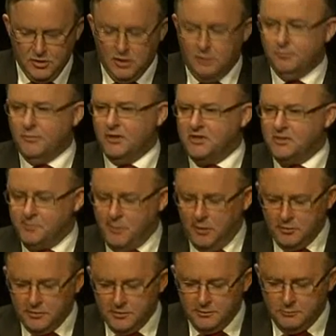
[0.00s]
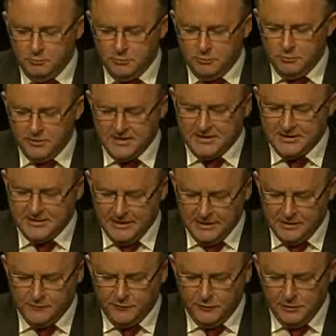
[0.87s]
Tom responded with
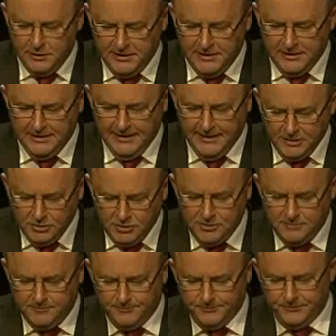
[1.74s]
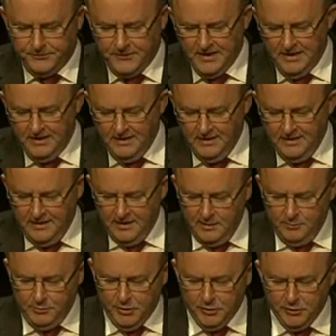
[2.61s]
successful legal action.
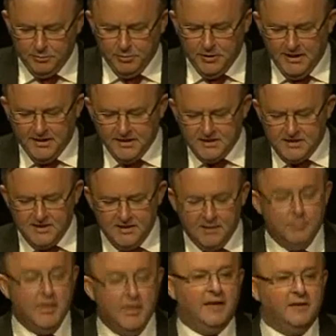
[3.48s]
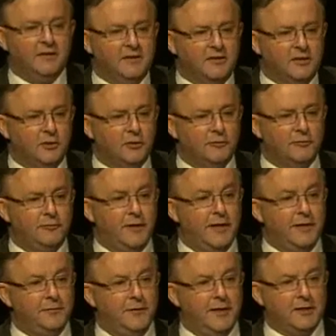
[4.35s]
He built a place in the mountains called
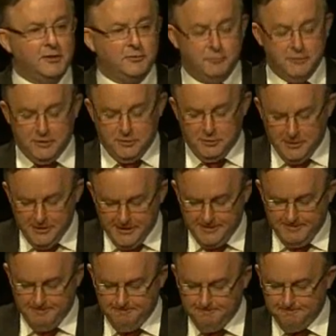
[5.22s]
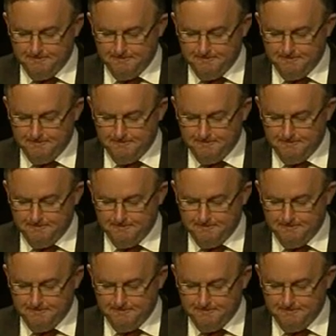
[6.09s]
Fairfax Retreat.